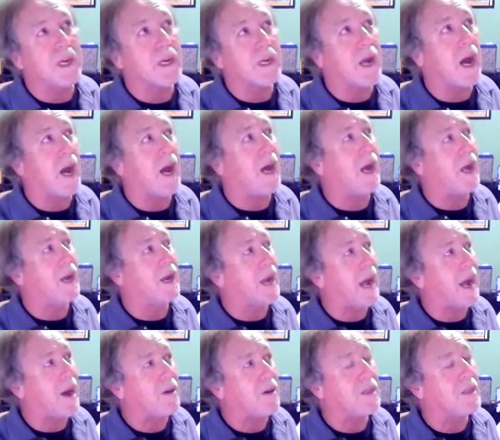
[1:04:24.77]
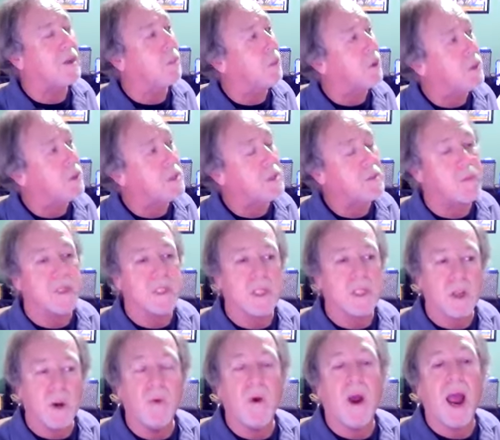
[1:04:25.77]
God, how can the birds be
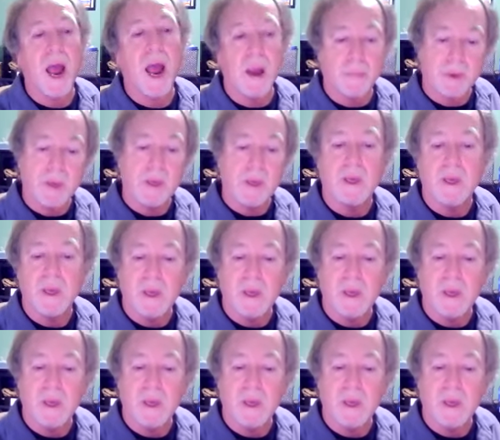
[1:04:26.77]
so happy,